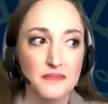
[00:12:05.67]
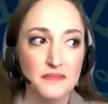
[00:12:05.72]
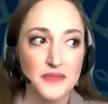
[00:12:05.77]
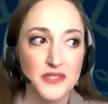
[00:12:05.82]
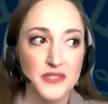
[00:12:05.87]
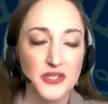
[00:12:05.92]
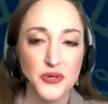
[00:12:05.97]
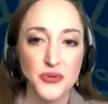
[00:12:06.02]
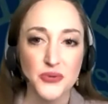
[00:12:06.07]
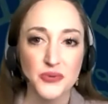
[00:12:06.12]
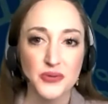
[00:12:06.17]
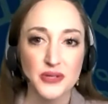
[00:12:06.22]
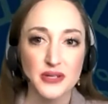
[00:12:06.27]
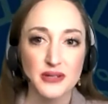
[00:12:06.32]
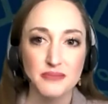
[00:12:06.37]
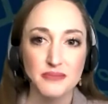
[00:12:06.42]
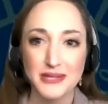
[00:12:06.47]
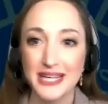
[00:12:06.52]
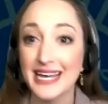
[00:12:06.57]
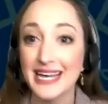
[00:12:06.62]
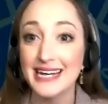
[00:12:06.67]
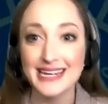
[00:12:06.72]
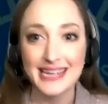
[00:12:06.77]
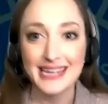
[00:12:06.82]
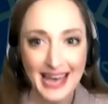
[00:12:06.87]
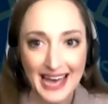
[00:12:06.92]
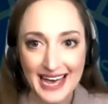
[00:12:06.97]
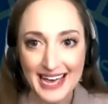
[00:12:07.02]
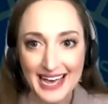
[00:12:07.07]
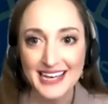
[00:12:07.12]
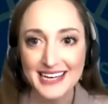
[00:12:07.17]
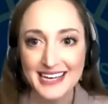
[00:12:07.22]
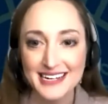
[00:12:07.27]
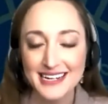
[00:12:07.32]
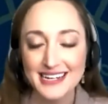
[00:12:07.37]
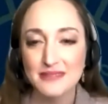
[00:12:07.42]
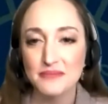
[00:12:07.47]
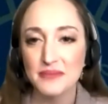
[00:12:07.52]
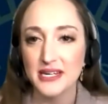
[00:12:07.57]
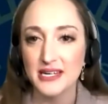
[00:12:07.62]
So planning ahead
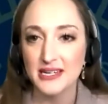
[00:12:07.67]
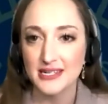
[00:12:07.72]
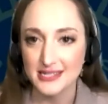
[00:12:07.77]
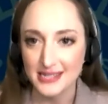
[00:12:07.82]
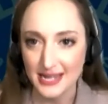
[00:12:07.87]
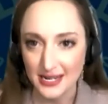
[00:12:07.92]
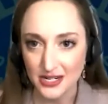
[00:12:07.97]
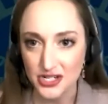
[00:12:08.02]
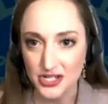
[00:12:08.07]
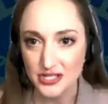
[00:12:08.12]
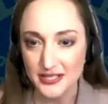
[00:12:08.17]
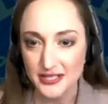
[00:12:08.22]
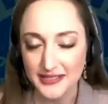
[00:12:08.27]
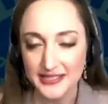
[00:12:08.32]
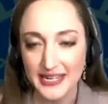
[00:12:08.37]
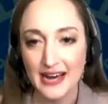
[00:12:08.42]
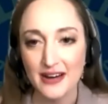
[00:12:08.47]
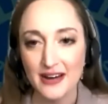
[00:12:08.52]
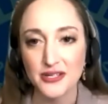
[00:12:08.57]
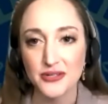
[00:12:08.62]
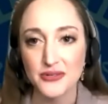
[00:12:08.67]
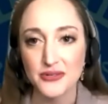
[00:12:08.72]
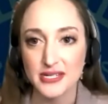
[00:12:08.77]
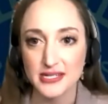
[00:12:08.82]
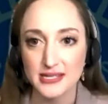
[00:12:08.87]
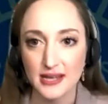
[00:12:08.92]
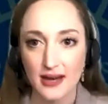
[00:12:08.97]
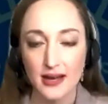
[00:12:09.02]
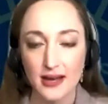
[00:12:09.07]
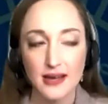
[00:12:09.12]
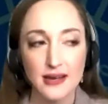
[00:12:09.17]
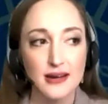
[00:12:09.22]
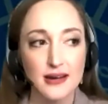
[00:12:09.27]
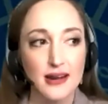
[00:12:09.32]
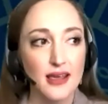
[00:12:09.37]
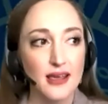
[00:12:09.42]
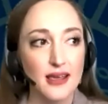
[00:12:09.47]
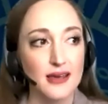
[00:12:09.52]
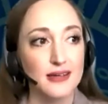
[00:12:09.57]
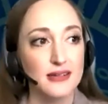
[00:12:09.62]
and being intentional in how you design
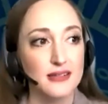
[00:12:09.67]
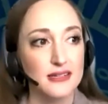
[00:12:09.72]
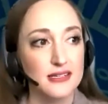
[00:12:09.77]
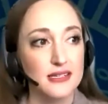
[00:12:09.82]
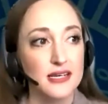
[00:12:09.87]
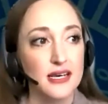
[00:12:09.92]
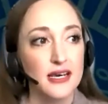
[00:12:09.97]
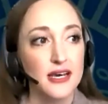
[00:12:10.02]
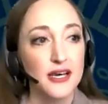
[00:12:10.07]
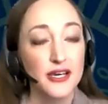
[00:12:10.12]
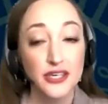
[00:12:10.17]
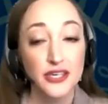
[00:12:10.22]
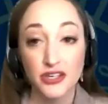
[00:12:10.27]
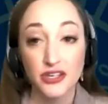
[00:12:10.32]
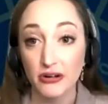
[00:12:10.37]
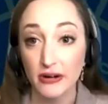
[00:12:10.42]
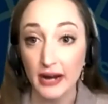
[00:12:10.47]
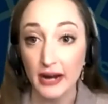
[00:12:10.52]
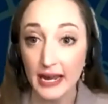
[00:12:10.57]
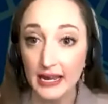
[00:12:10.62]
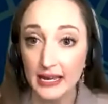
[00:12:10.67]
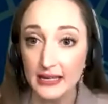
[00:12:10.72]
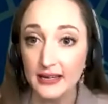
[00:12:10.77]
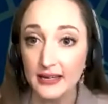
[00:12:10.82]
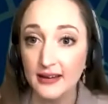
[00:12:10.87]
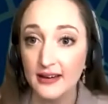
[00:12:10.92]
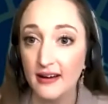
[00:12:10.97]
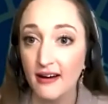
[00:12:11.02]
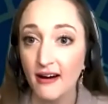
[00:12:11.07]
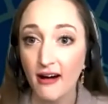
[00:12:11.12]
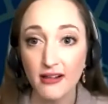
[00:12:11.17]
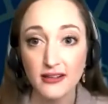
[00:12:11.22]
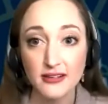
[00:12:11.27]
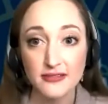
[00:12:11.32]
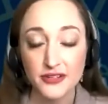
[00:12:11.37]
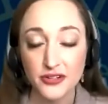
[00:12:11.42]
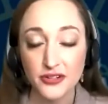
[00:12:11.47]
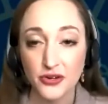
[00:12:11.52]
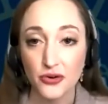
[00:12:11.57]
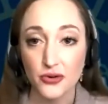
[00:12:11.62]
and curate all of
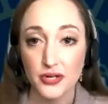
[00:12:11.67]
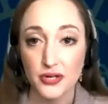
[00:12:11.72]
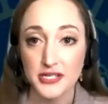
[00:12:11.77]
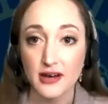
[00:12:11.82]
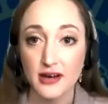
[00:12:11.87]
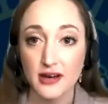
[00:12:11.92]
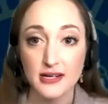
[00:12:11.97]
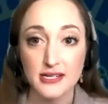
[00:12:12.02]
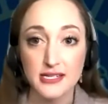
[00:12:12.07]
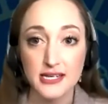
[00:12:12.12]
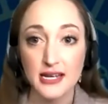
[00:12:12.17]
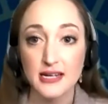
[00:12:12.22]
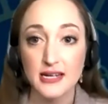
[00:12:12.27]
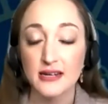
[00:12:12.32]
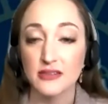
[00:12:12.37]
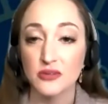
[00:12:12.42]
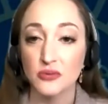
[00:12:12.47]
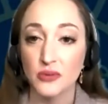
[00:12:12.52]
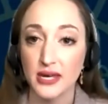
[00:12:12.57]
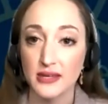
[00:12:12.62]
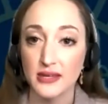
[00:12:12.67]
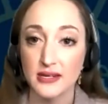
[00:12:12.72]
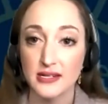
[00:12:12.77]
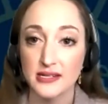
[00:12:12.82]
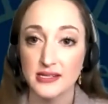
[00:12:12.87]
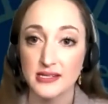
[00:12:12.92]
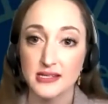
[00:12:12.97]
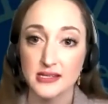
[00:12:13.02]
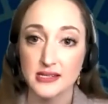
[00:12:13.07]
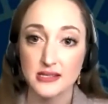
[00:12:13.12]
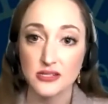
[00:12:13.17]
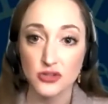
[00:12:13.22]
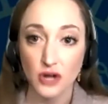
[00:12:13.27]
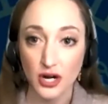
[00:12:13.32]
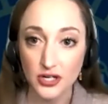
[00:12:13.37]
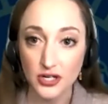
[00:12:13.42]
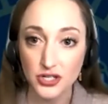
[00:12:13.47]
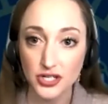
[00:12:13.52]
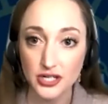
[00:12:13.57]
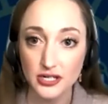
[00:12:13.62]
your course content and the way that it's
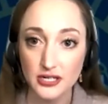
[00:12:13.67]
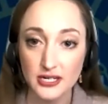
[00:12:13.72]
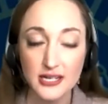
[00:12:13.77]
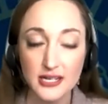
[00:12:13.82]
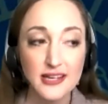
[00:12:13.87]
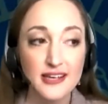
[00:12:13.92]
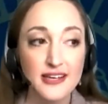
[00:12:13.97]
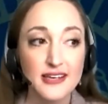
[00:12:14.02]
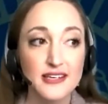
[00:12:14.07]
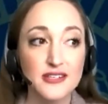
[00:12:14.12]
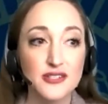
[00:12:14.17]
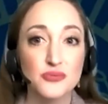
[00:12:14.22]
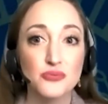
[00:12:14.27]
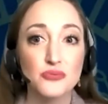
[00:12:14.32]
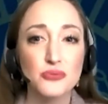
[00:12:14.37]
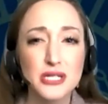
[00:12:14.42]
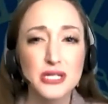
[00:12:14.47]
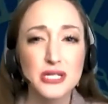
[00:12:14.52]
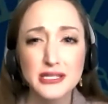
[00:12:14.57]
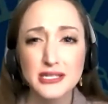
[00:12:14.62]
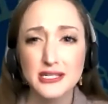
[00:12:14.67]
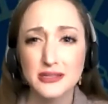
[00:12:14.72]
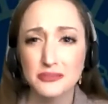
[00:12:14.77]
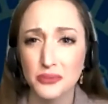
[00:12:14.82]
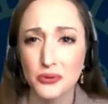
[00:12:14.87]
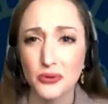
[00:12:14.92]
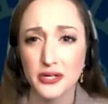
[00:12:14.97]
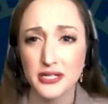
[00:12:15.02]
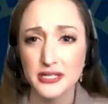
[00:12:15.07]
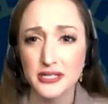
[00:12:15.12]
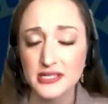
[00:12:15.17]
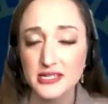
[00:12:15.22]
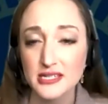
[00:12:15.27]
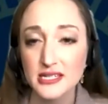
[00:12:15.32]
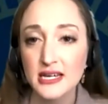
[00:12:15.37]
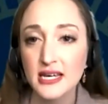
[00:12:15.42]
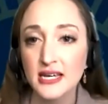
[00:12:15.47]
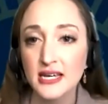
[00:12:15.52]
structured is really important